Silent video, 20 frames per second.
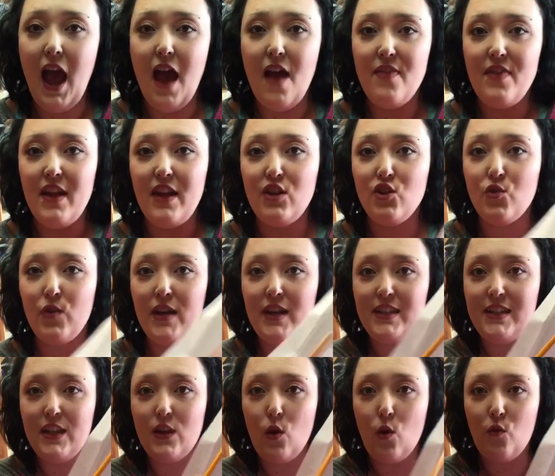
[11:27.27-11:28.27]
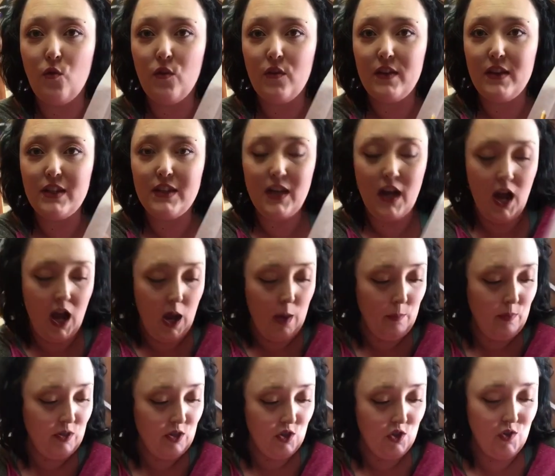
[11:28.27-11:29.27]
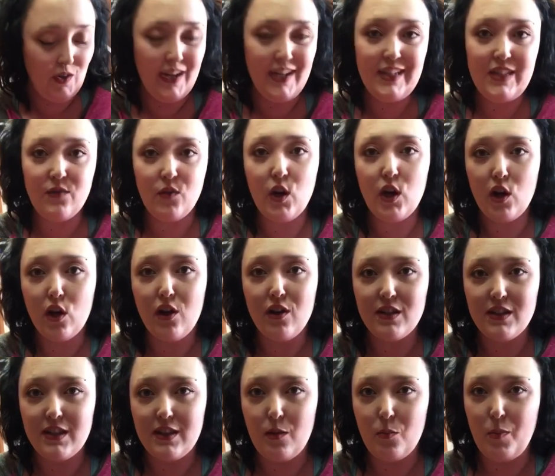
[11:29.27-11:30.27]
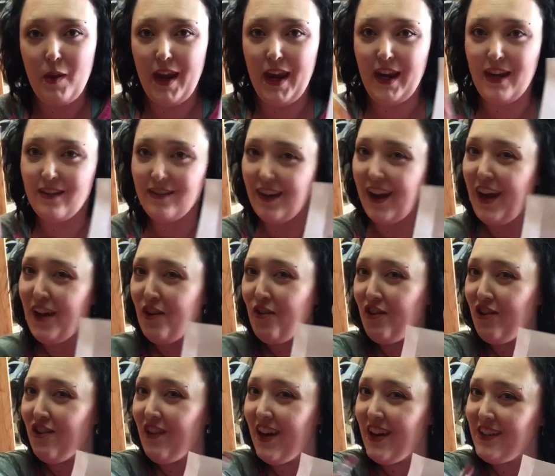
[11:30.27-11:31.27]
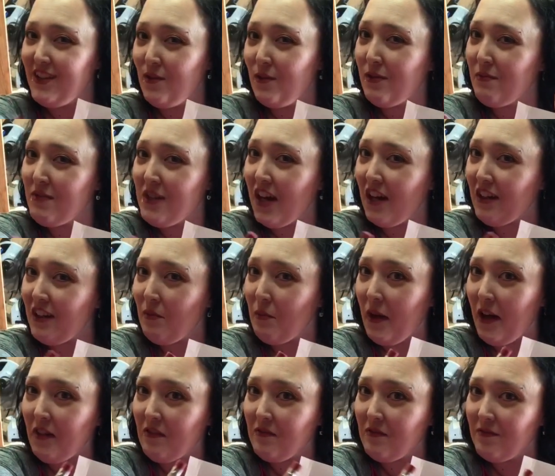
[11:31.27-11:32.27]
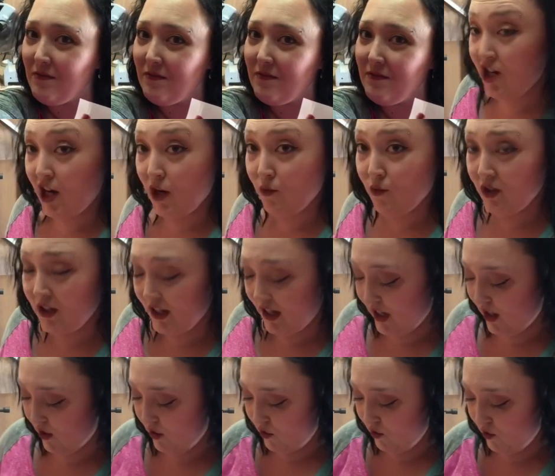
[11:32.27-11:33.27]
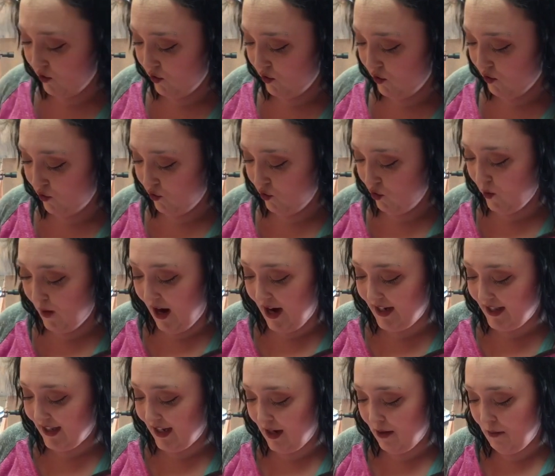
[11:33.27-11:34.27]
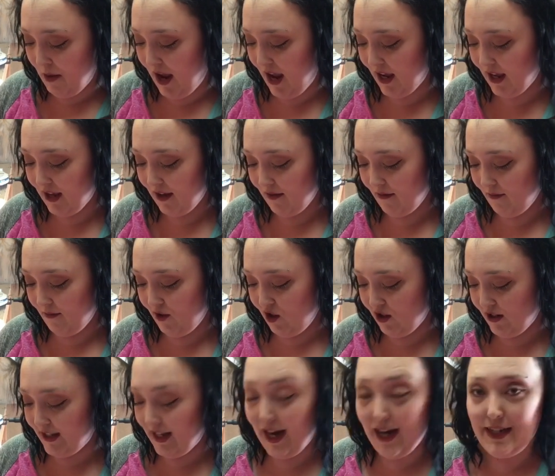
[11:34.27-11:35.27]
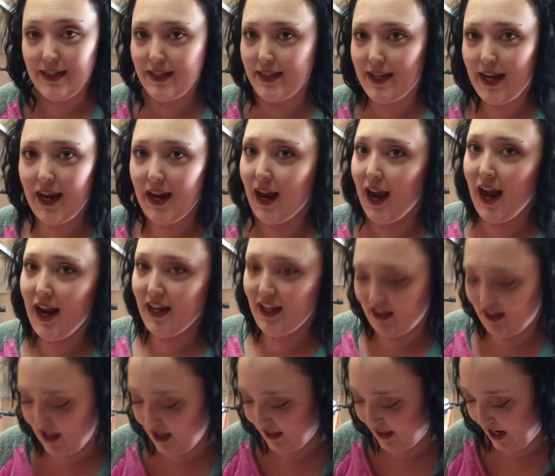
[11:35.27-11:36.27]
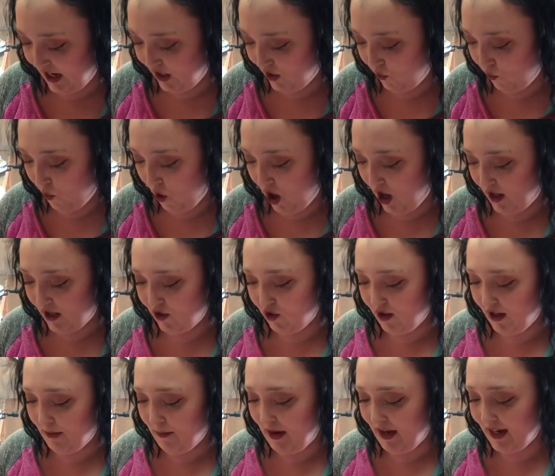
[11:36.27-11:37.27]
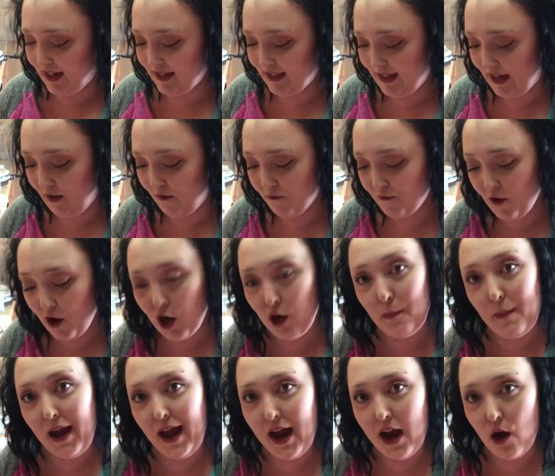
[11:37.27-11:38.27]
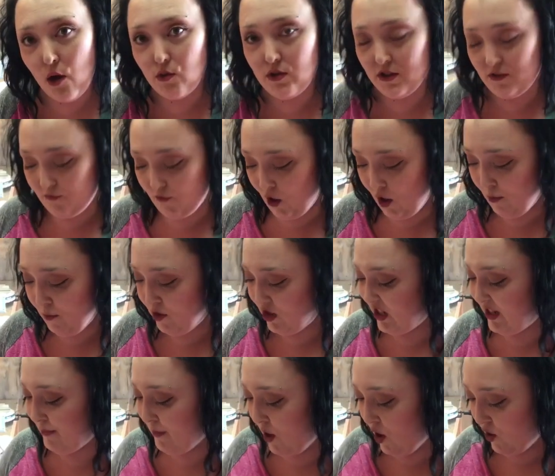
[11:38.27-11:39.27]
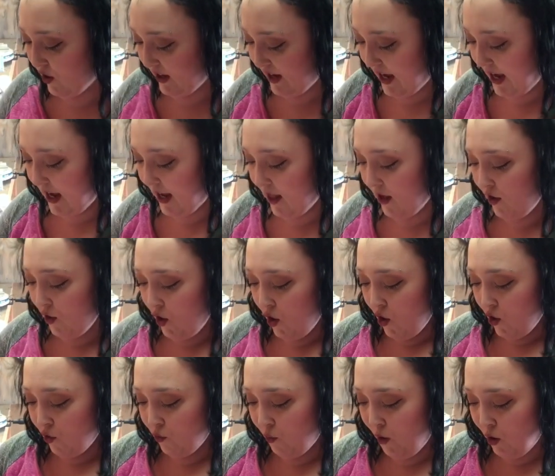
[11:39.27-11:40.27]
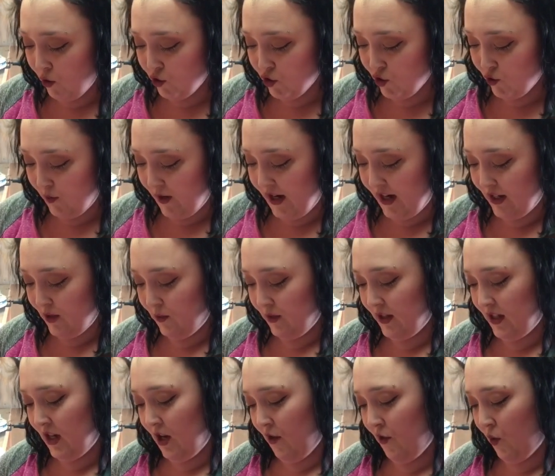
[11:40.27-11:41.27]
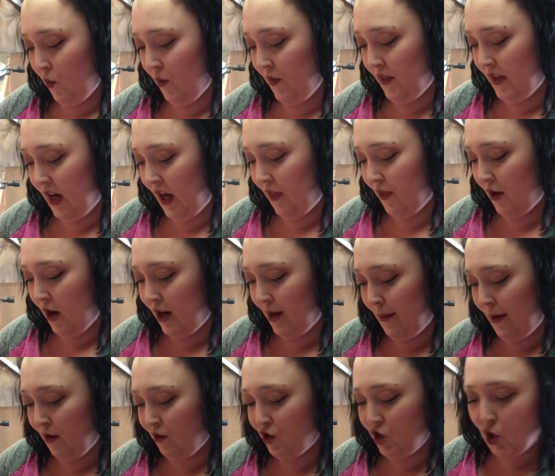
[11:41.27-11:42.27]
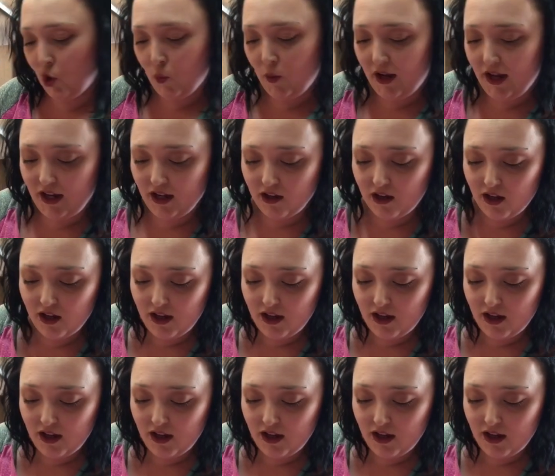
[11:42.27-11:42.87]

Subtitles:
and then tracing over the top to transfer it onto the paint. I know you guys know what I'm talking about. So generally, you guys can make your sign say anything that you want. You can make it say farmhouse, farmer's market, groceries was another one that I thought about doing,